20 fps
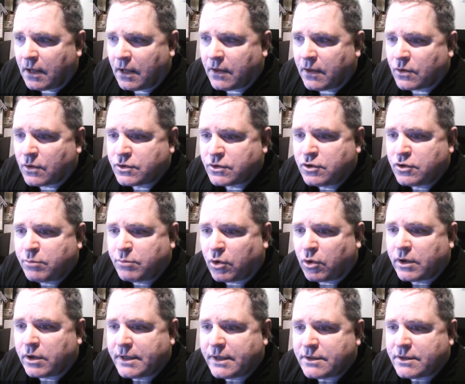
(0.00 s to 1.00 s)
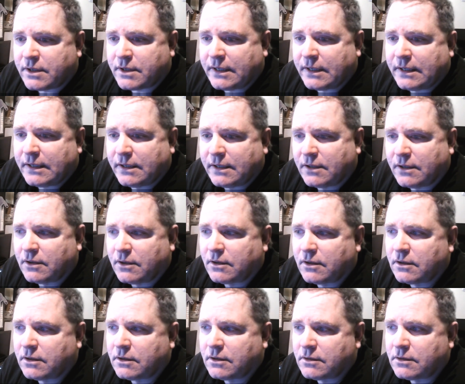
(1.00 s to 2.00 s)
Those two boys
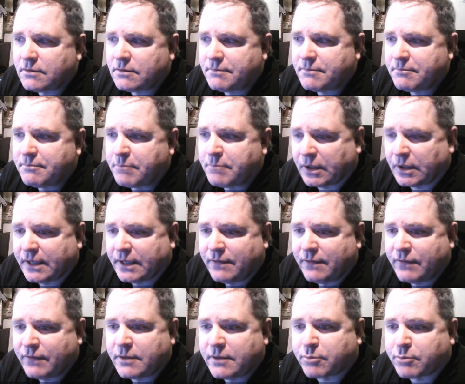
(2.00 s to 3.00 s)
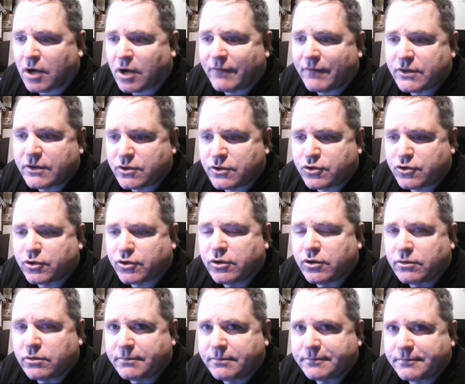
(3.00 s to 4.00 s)
believe that the prophets are
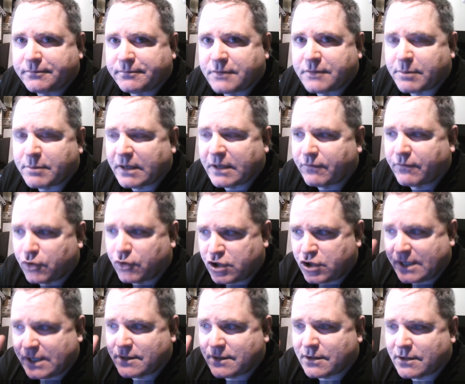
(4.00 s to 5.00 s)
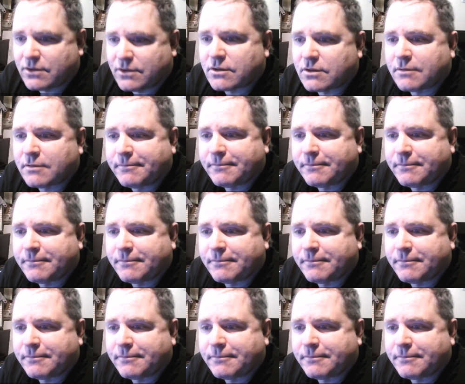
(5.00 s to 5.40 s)
true, speak for Jesus,